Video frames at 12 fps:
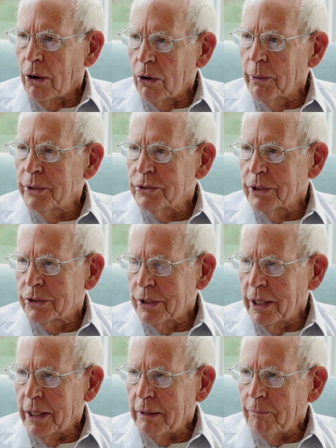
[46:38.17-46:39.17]
always the
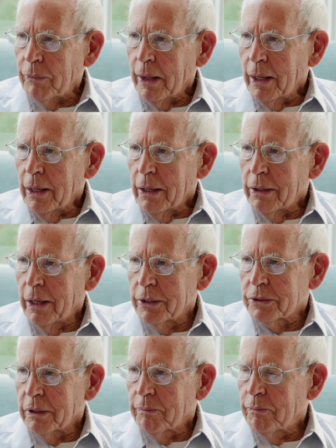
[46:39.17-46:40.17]
same.
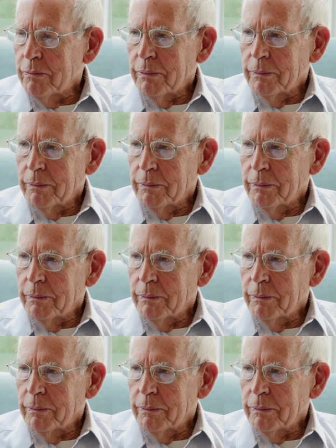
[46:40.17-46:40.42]
It's